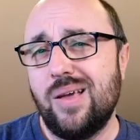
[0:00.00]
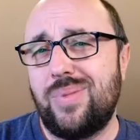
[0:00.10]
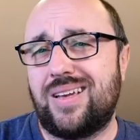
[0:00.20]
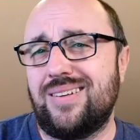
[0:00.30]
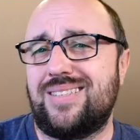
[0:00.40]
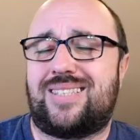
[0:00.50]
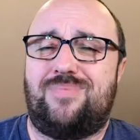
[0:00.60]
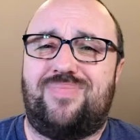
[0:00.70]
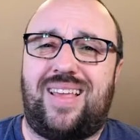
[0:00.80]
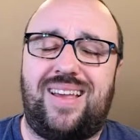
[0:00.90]

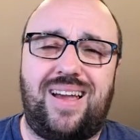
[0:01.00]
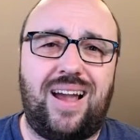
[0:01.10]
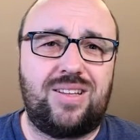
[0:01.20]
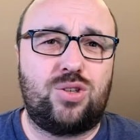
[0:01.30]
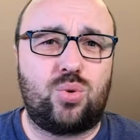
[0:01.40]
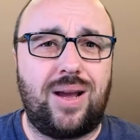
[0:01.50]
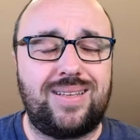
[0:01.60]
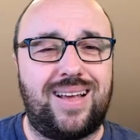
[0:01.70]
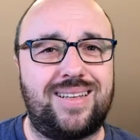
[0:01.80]
Because I tried